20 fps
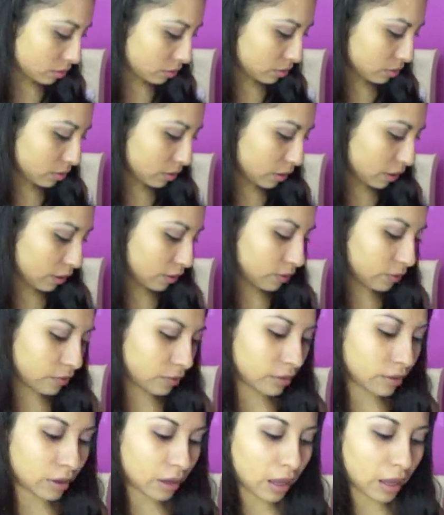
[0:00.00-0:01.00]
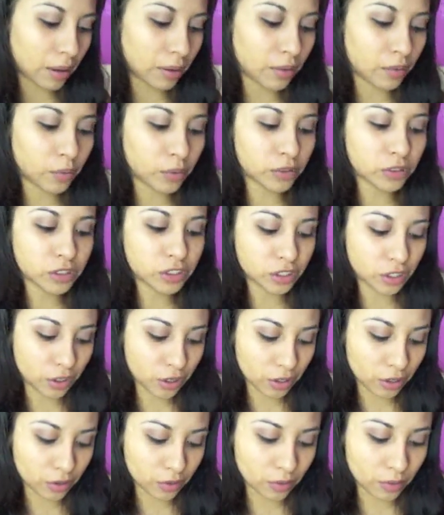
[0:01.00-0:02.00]
Now I will show
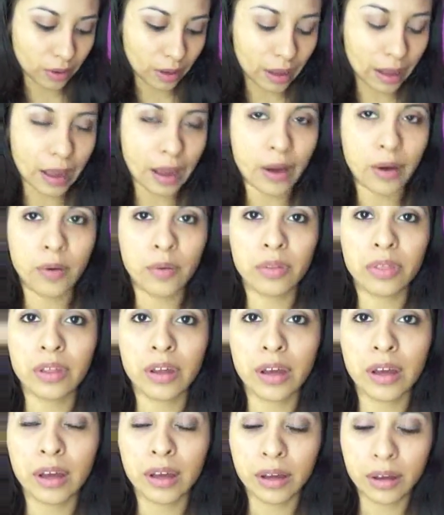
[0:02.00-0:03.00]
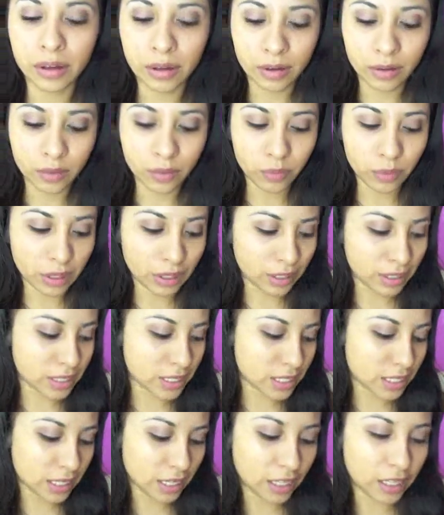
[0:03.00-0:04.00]
you how with
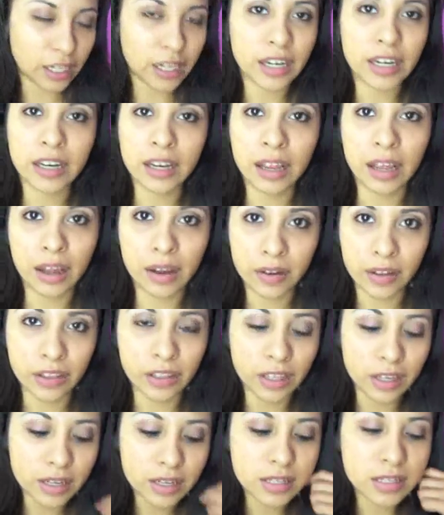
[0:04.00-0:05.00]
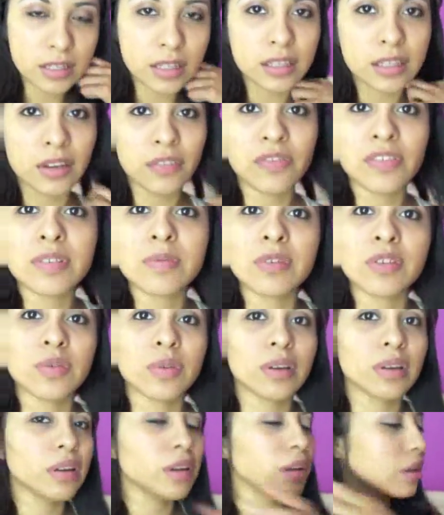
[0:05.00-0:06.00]
concealer, how it looks, the difference
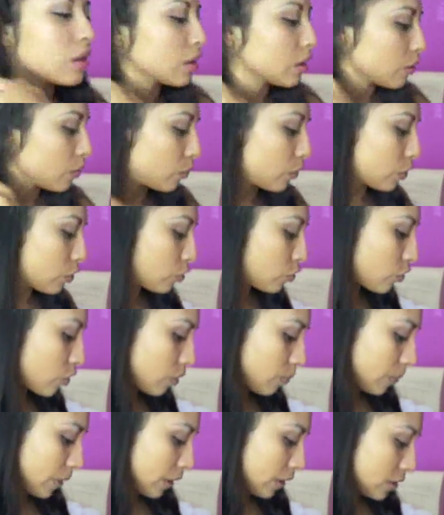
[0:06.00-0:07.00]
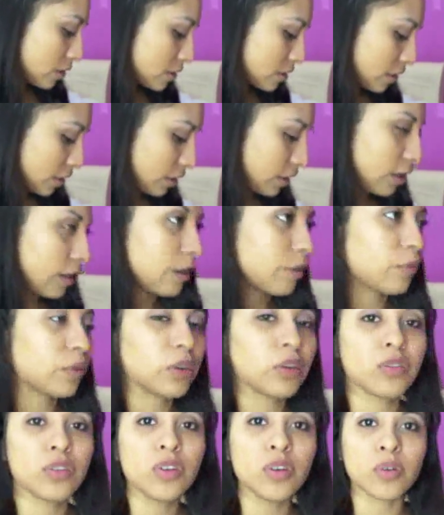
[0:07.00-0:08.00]
between when you don't apply concealer and
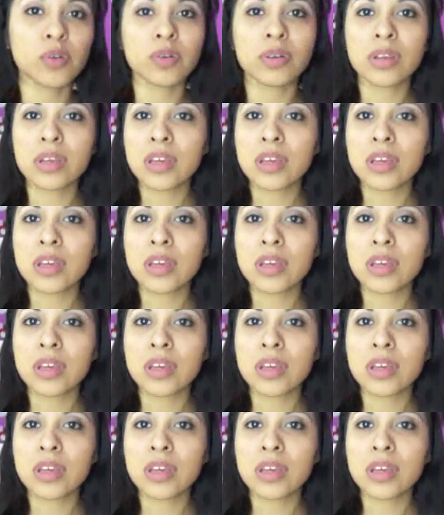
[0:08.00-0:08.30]
when you do.